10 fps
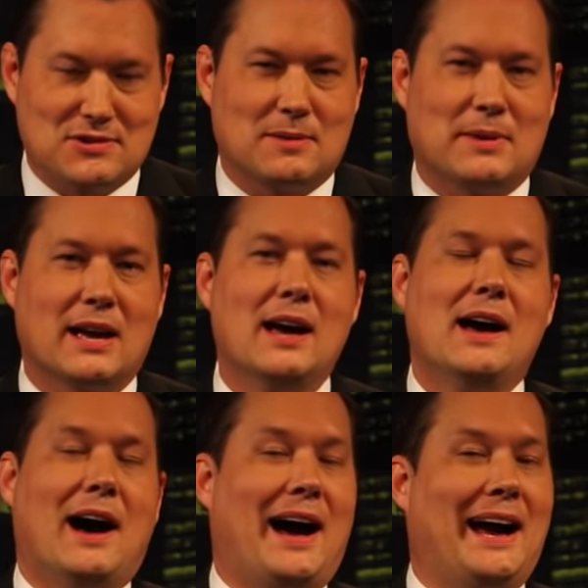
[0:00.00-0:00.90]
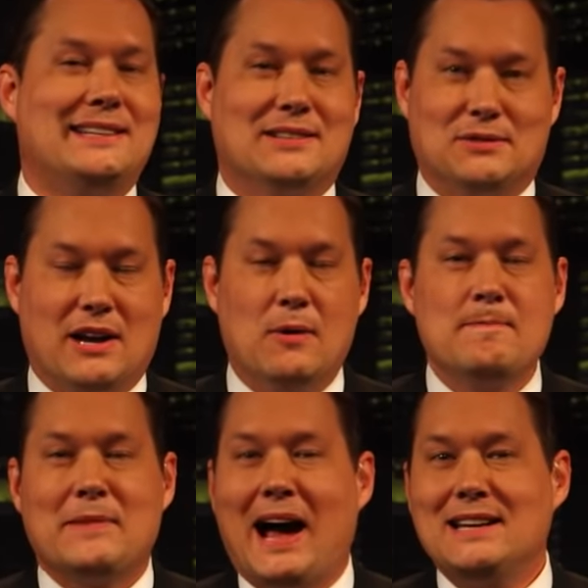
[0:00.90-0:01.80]
or something. I don't know.
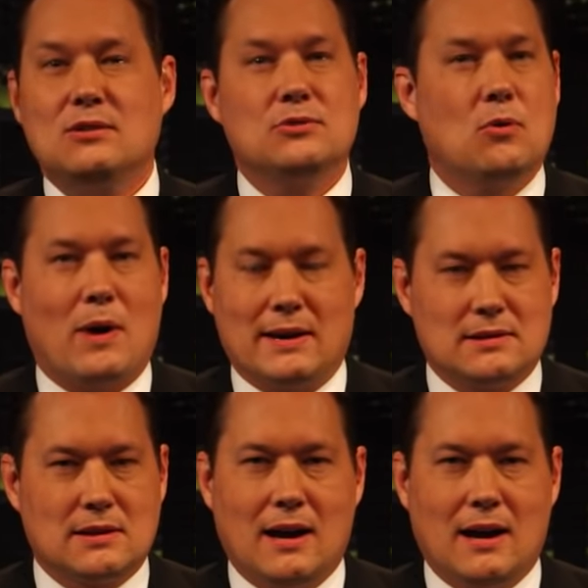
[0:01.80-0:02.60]
I don't know why.